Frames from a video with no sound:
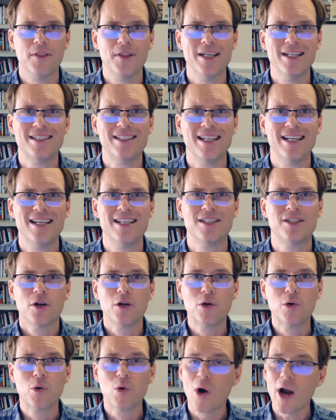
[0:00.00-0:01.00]
This is
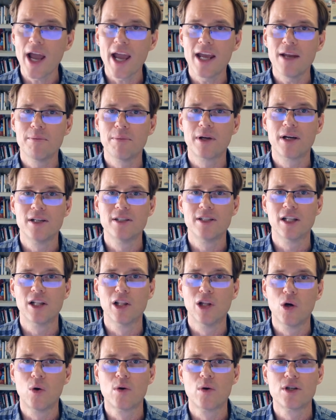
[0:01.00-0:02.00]
great because it
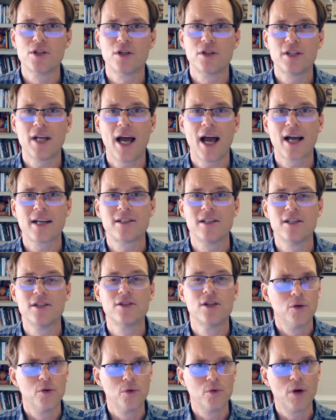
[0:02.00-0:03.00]
lowers your
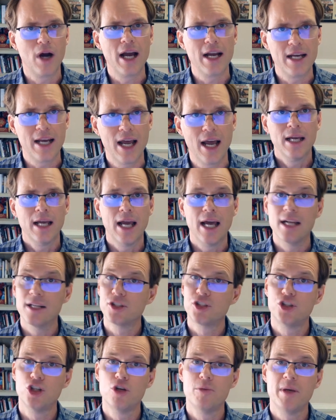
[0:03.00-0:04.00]
taxes right now. And
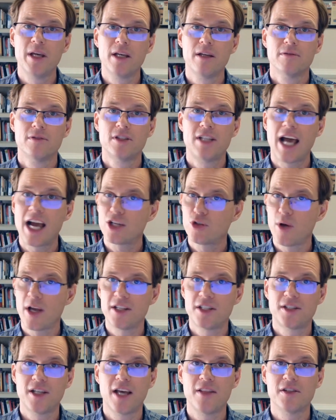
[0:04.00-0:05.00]
assuming tax
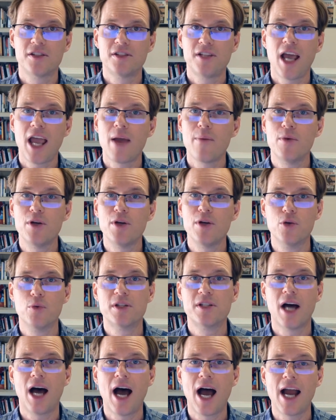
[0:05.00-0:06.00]
rates stay the same, when you
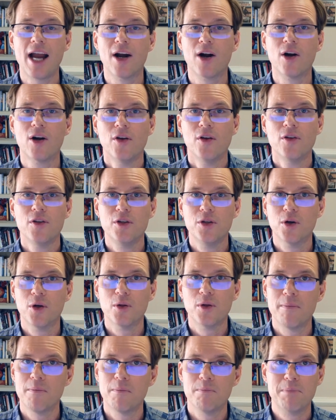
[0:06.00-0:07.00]
retire,
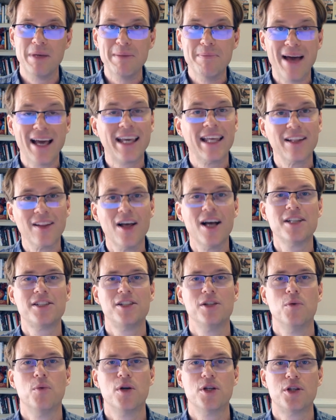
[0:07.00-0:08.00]
you'll be making less
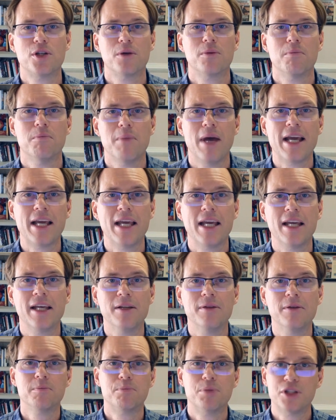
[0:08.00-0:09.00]
than what you're making
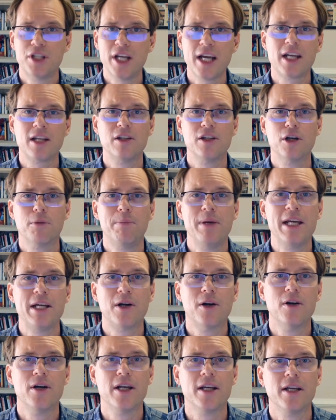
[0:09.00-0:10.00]
in particularly your peak
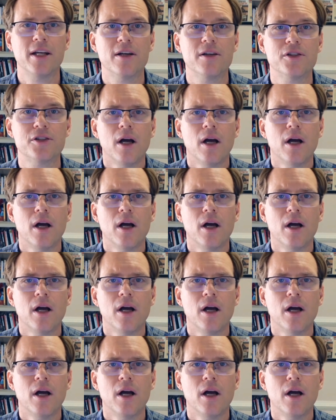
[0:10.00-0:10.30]
earning years.